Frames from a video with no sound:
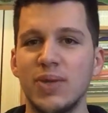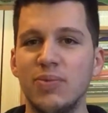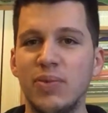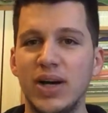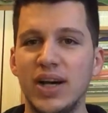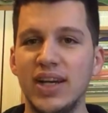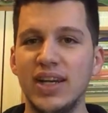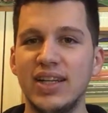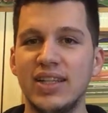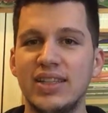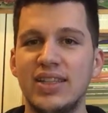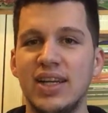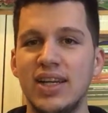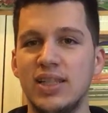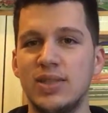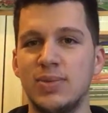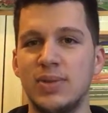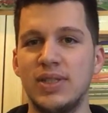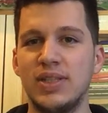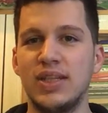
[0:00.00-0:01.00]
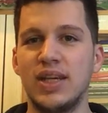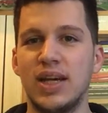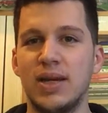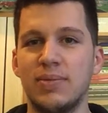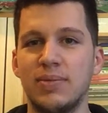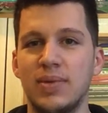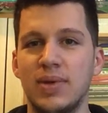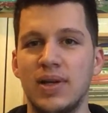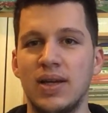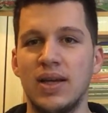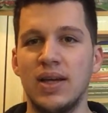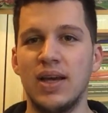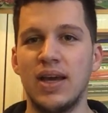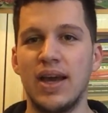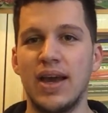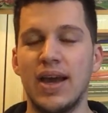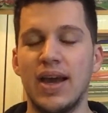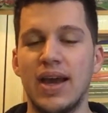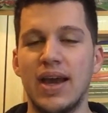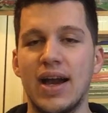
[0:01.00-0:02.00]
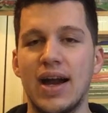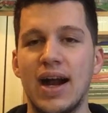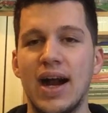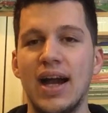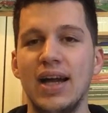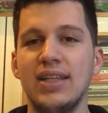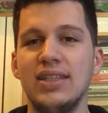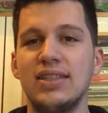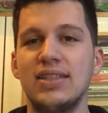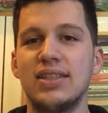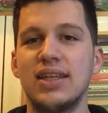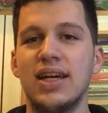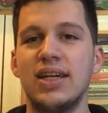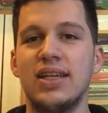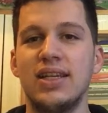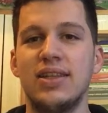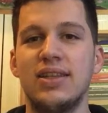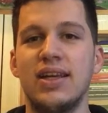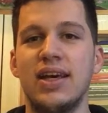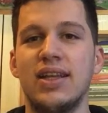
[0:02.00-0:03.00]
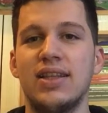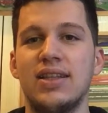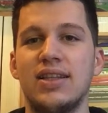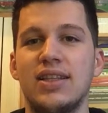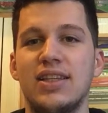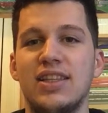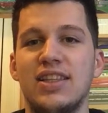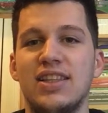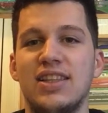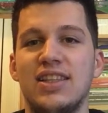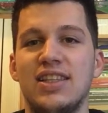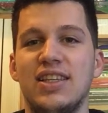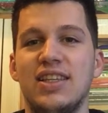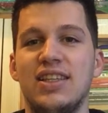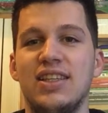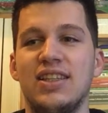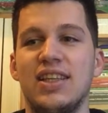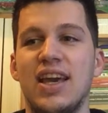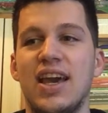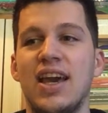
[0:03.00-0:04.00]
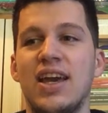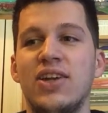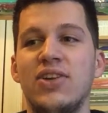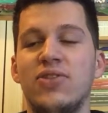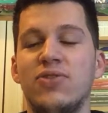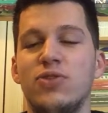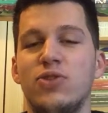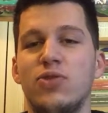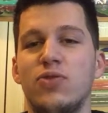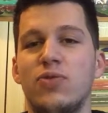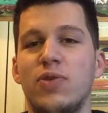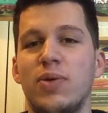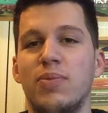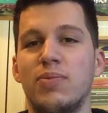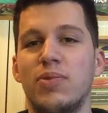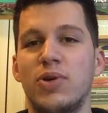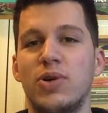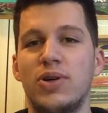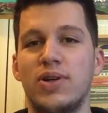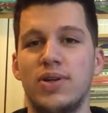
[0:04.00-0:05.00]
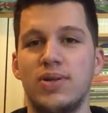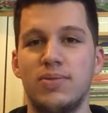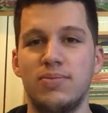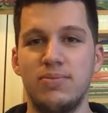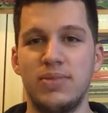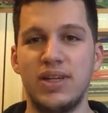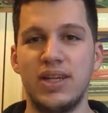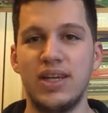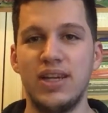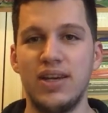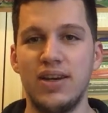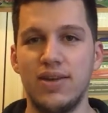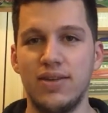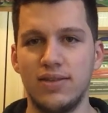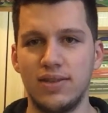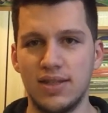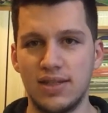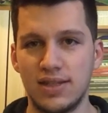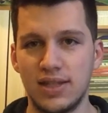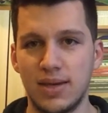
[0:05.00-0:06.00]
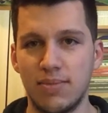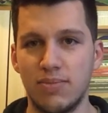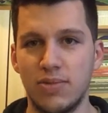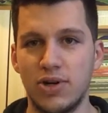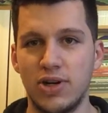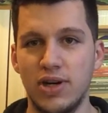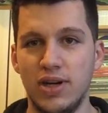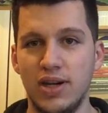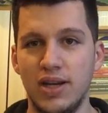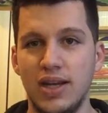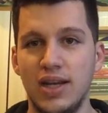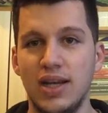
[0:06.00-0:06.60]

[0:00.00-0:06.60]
But it takes my time. I decided that in end of November, beginning of December.